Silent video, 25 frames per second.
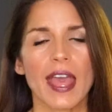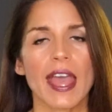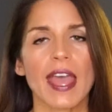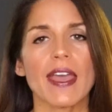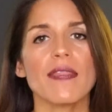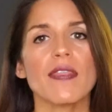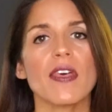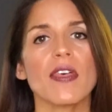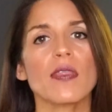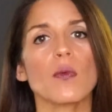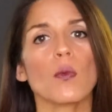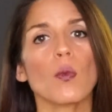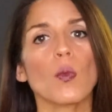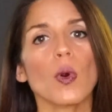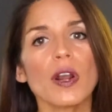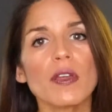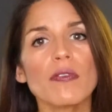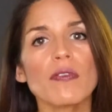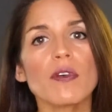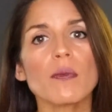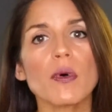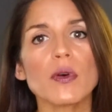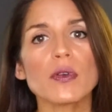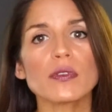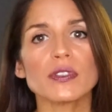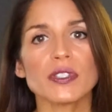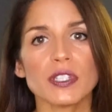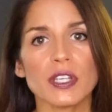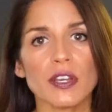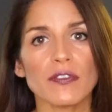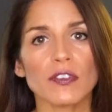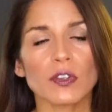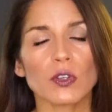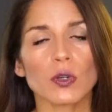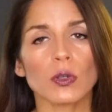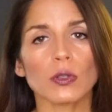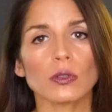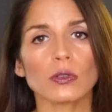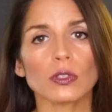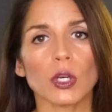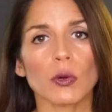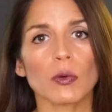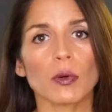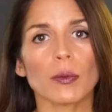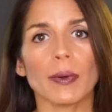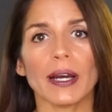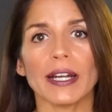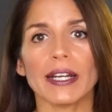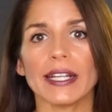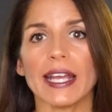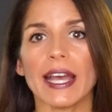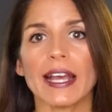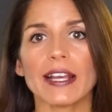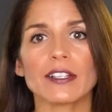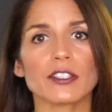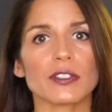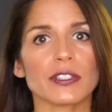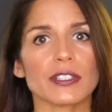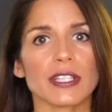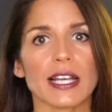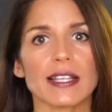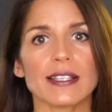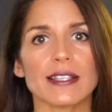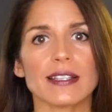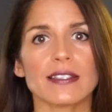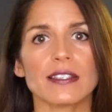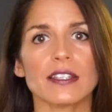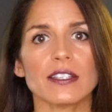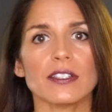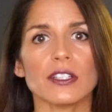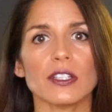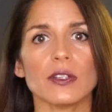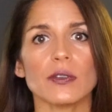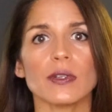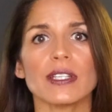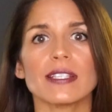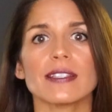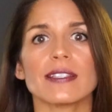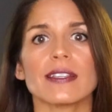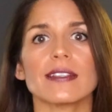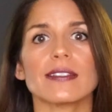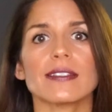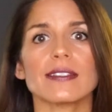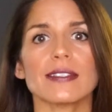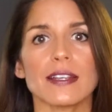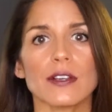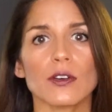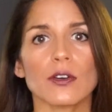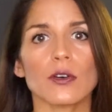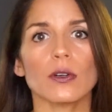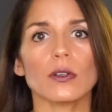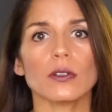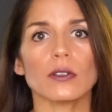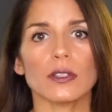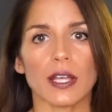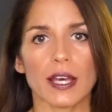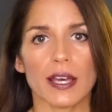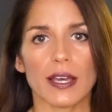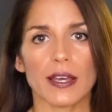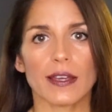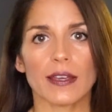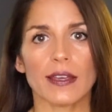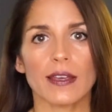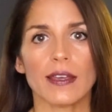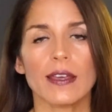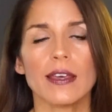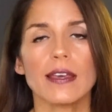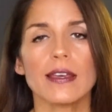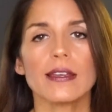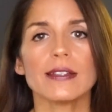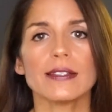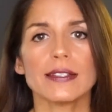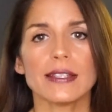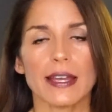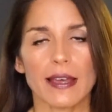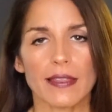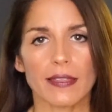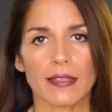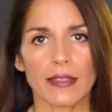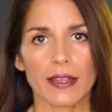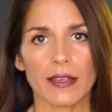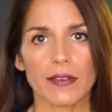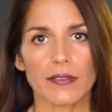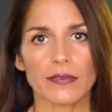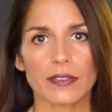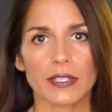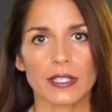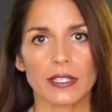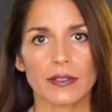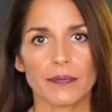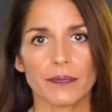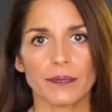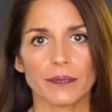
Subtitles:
And then one of the most difficult lower body exercises to do is the single leg deadlift.